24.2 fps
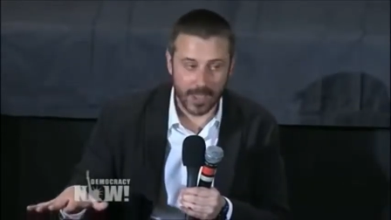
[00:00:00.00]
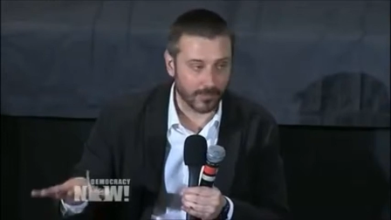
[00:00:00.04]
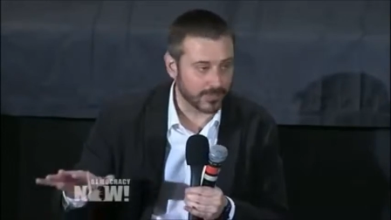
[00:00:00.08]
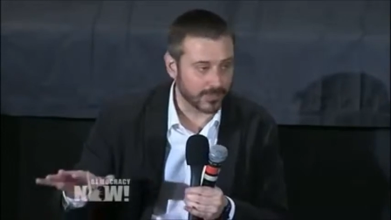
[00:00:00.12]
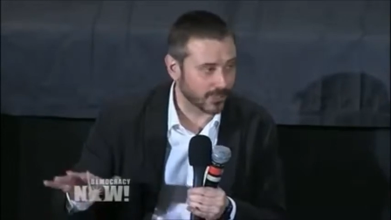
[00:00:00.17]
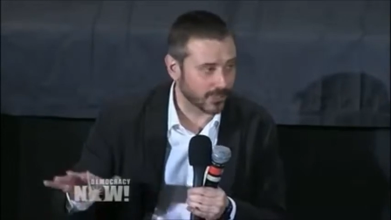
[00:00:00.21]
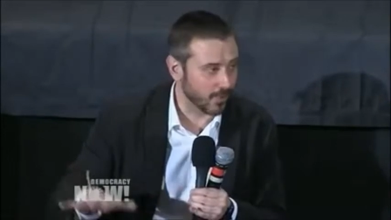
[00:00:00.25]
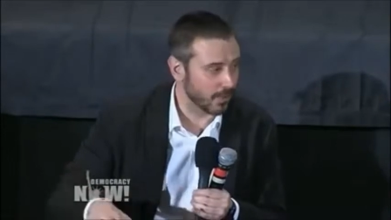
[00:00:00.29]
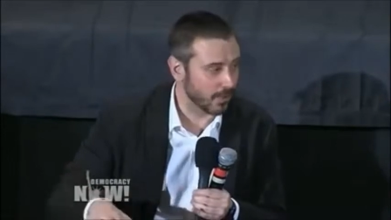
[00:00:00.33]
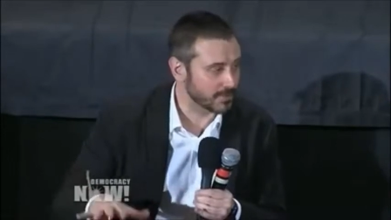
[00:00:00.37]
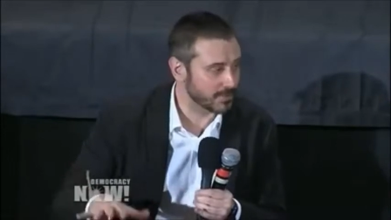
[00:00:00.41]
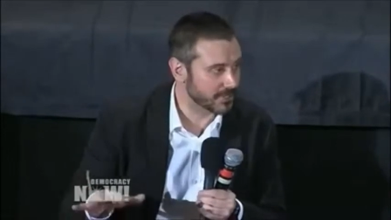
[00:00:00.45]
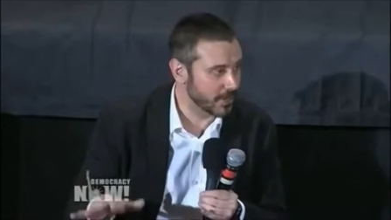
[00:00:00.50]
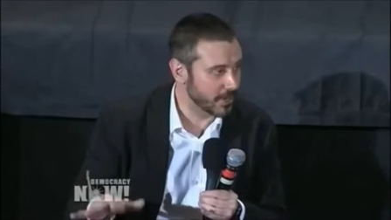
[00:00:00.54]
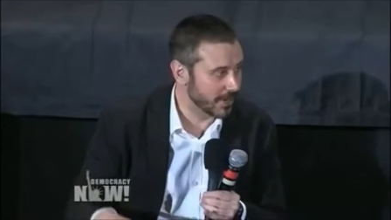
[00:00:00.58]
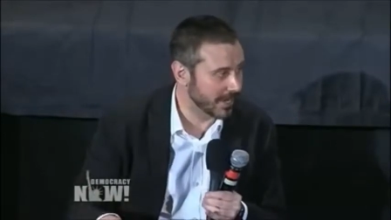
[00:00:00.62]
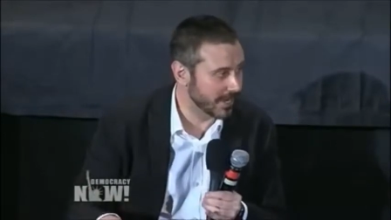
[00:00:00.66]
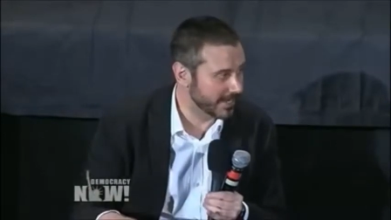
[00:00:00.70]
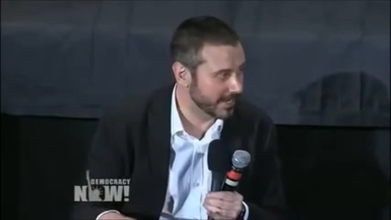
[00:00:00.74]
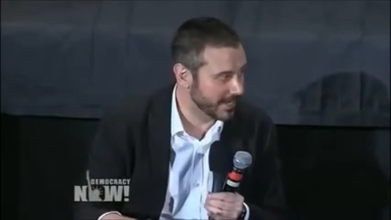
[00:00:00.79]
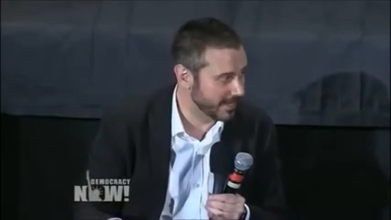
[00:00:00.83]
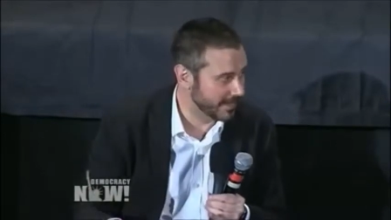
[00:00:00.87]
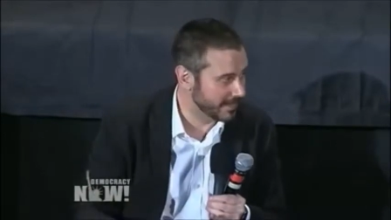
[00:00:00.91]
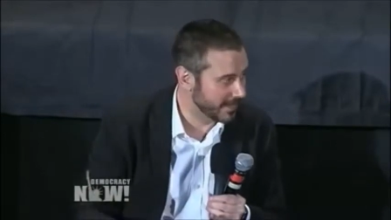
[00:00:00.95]
And when Jerome
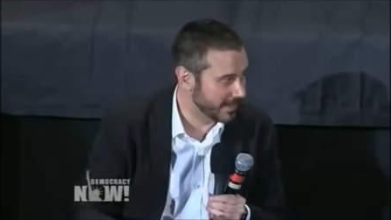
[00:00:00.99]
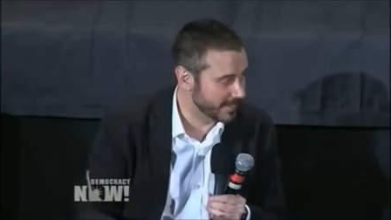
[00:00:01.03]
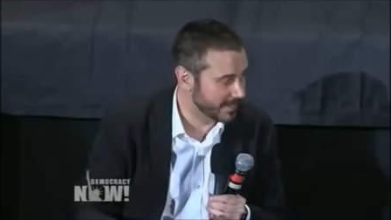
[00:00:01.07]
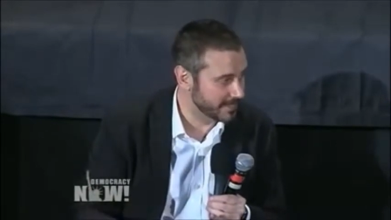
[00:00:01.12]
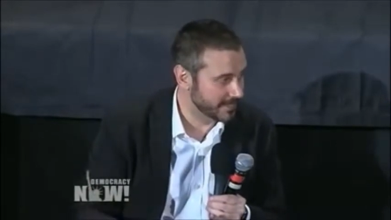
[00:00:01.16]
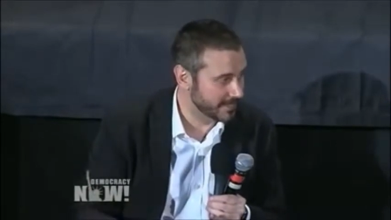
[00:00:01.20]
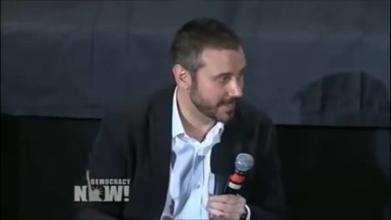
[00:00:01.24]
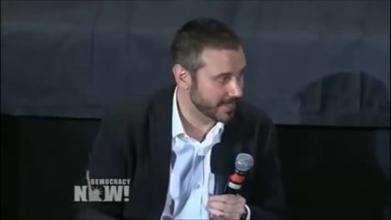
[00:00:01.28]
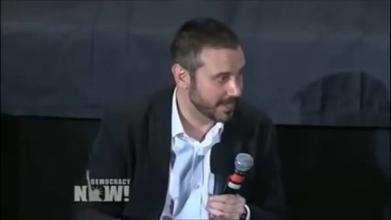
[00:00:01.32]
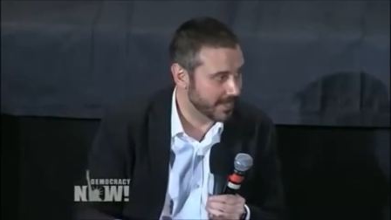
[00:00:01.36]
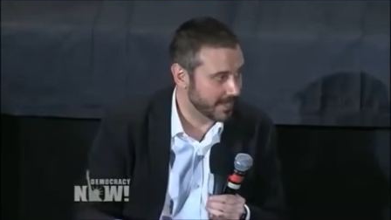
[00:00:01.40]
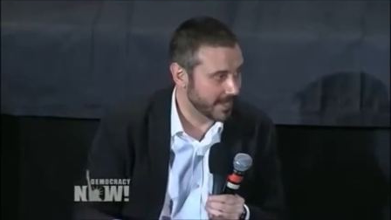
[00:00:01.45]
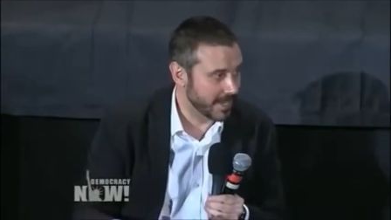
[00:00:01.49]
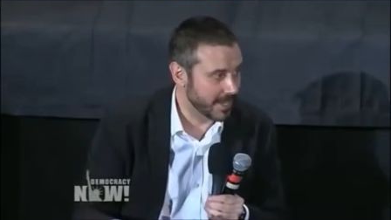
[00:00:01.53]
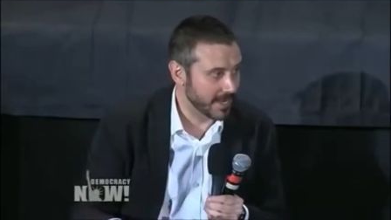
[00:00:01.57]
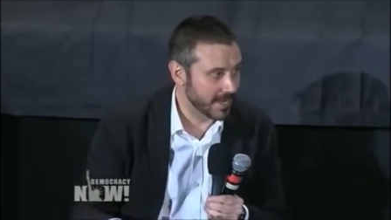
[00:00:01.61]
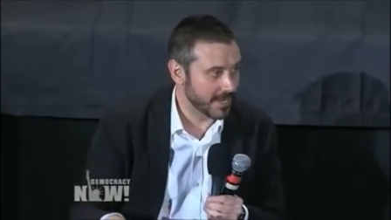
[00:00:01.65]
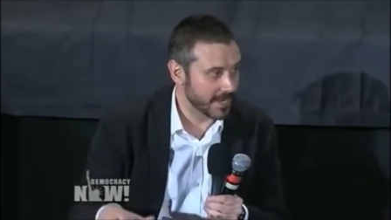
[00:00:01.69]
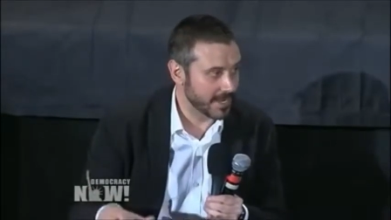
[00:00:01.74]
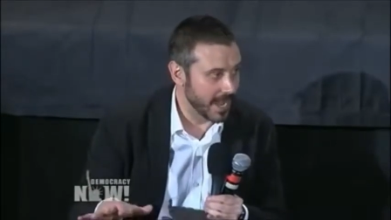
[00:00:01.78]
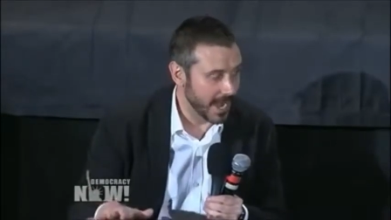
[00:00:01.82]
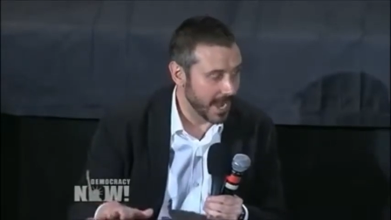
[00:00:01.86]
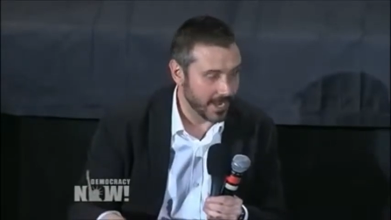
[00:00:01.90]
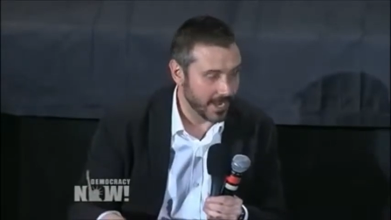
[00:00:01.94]
Starkey did this,
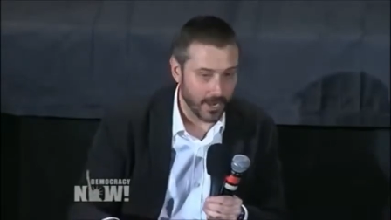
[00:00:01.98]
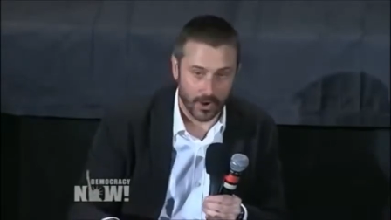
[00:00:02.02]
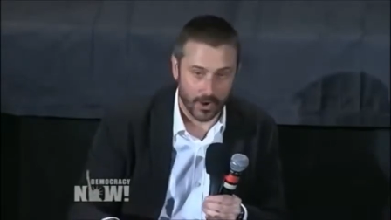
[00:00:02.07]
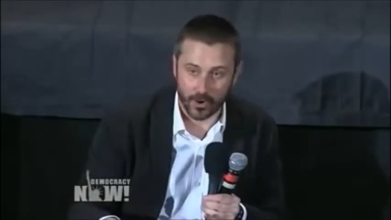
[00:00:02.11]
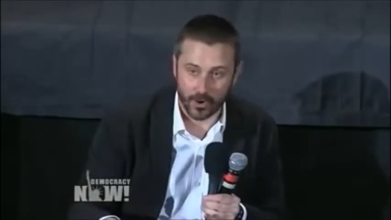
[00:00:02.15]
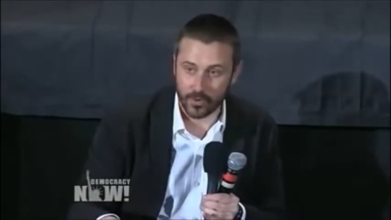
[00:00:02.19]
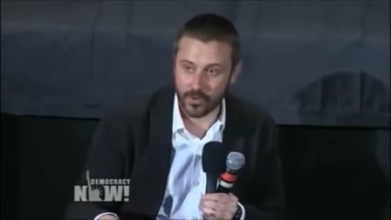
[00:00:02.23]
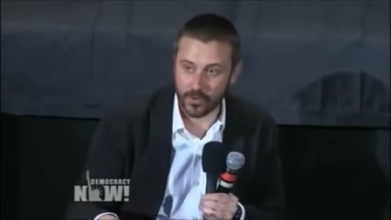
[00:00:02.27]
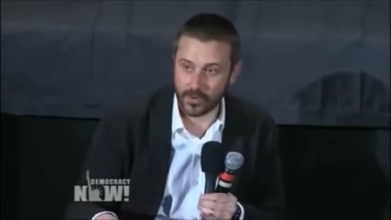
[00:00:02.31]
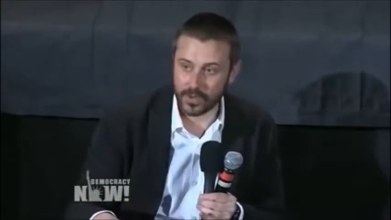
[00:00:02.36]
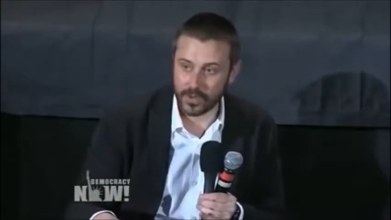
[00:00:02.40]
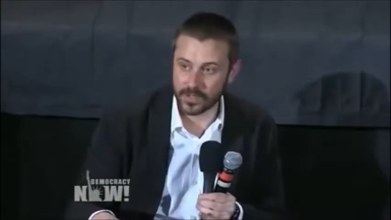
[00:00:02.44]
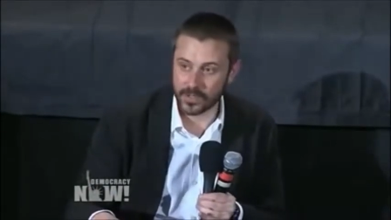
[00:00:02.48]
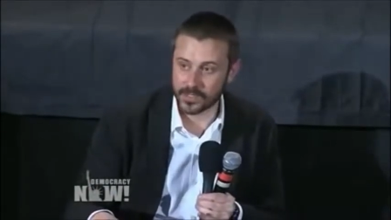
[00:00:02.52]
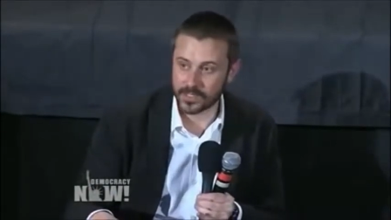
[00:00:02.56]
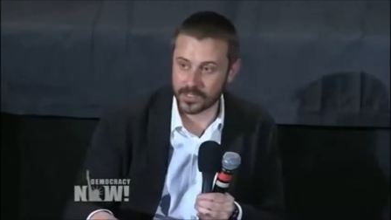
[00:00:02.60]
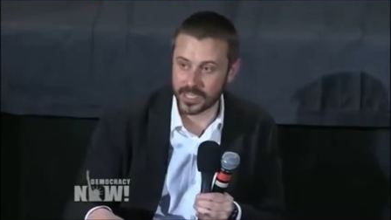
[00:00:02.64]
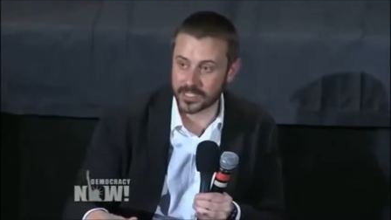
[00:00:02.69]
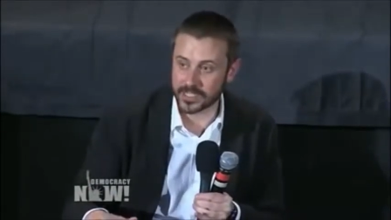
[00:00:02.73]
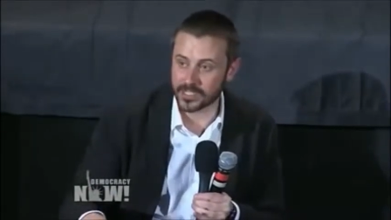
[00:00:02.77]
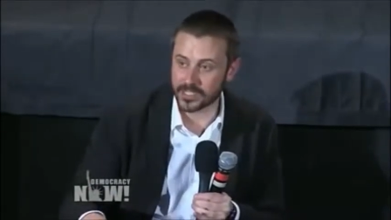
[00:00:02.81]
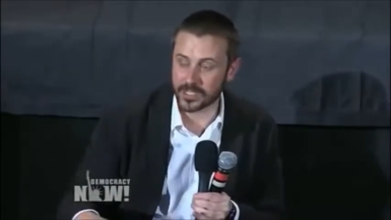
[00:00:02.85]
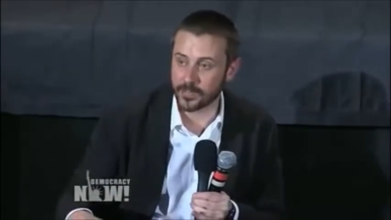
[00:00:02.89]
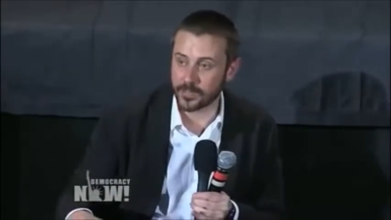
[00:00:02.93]
NATO
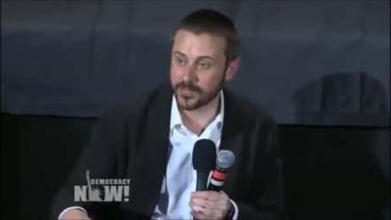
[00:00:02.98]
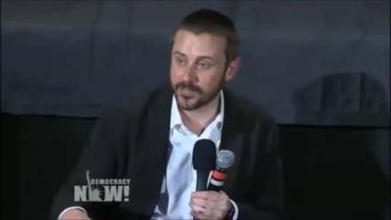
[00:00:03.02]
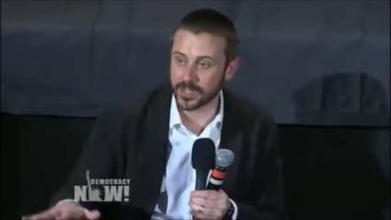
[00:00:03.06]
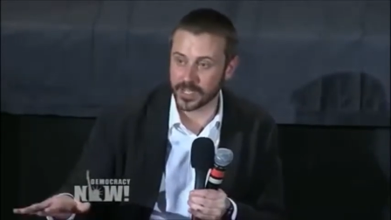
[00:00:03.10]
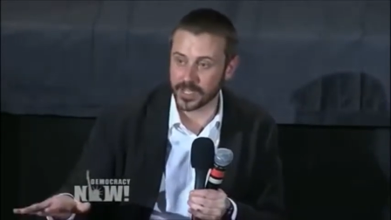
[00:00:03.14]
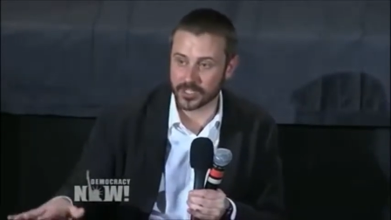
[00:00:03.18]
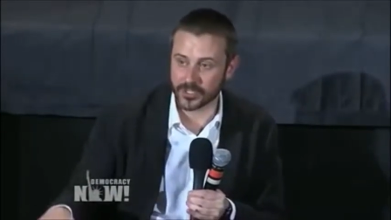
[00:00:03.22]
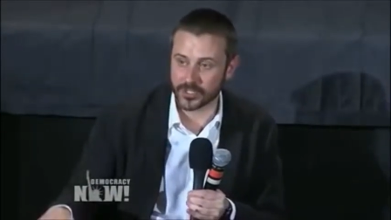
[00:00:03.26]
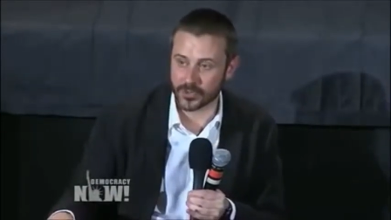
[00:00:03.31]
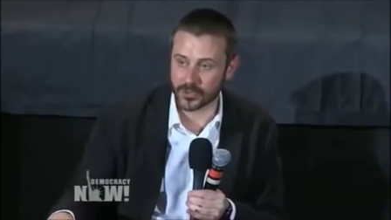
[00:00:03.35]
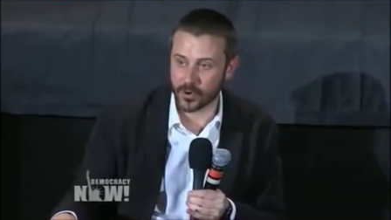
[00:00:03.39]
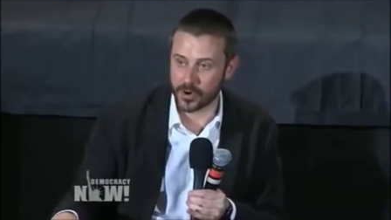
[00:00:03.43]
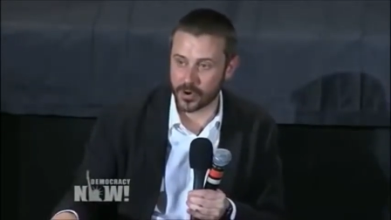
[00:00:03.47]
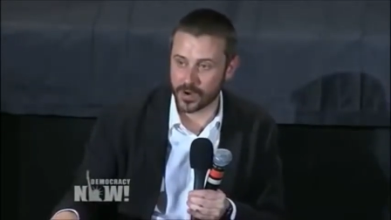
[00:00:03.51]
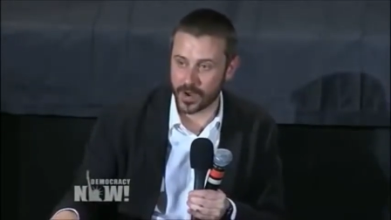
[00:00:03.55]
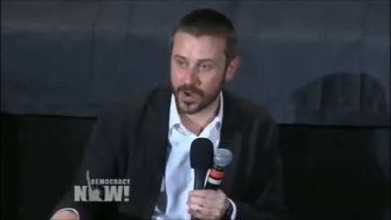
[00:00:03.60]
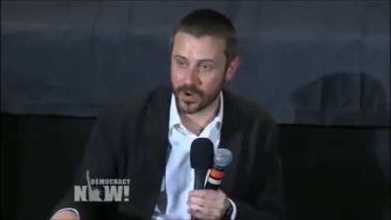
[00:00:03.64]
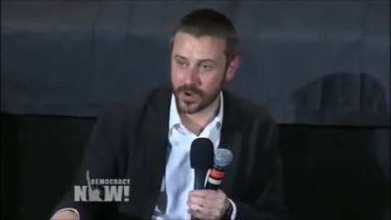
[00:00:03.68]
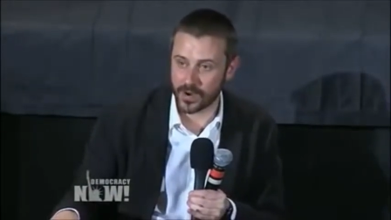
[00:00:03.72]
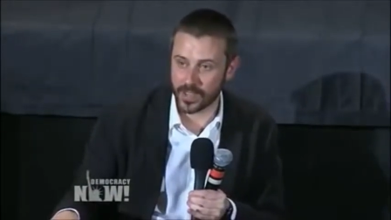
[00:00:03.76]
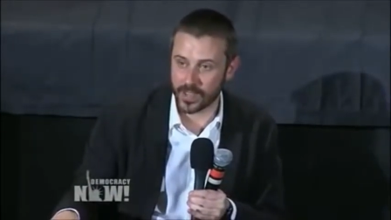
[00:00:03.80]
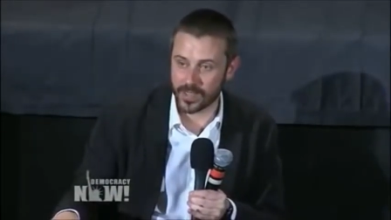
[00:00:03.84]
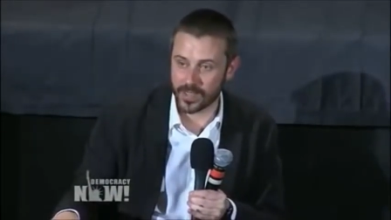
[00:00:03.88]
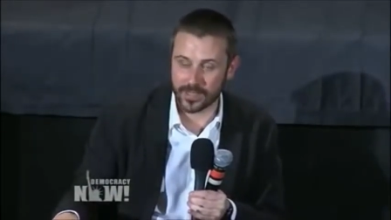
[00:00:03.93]
did something
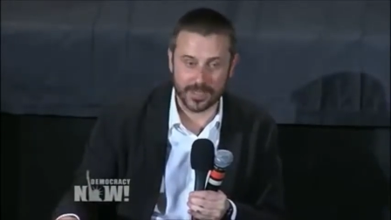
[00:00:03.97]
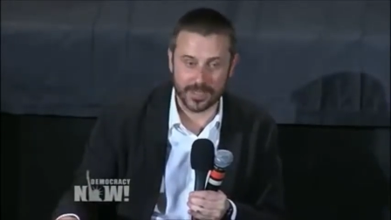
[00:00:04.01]
extraordinary.